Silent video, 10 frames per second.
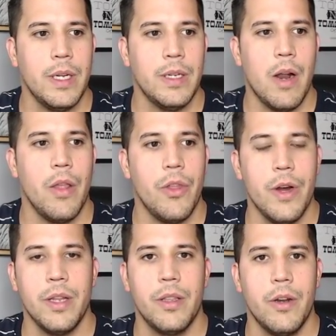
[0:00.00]
It's down at
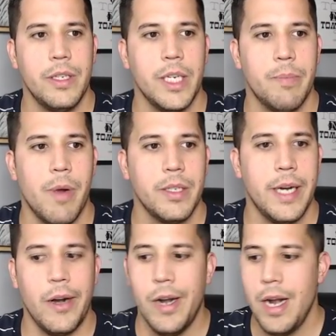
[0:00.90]
$36
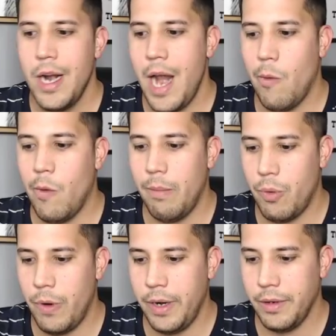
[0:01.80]
here. At one
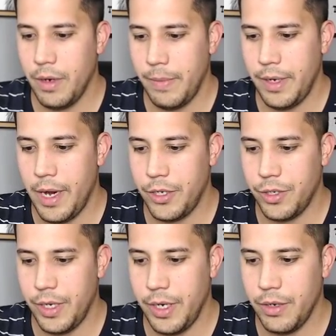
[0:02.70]
point, let me
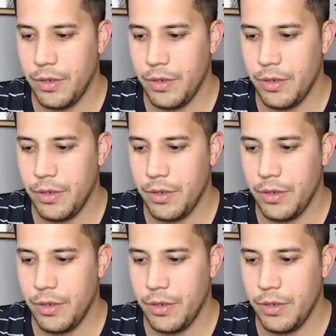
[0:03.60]
actually